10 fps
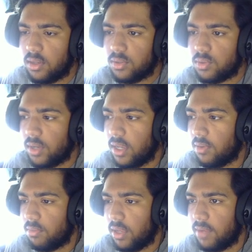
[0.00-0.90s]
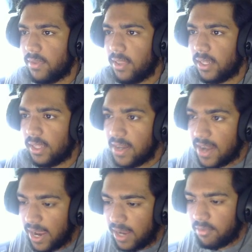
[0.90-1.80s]
So now we have a
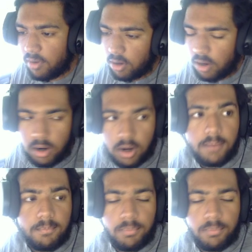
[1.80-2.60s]
negative R to R.